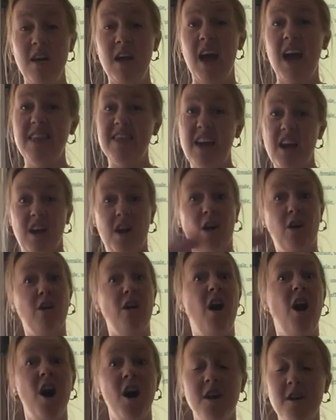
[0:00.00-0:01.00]
and they
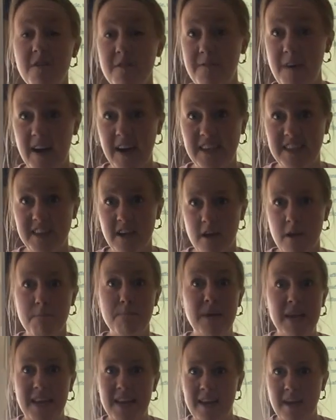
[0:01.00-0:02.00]
are unaffected,
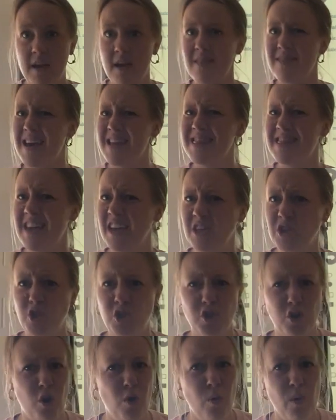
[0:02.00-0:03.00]
meaning that they
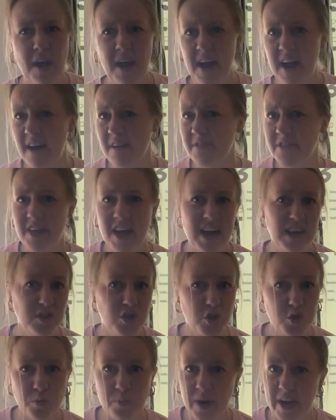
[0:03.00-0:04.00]
don't have that
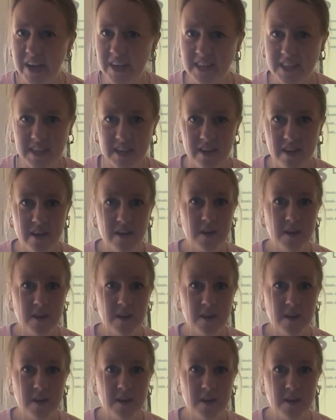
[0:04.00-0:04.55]
trait.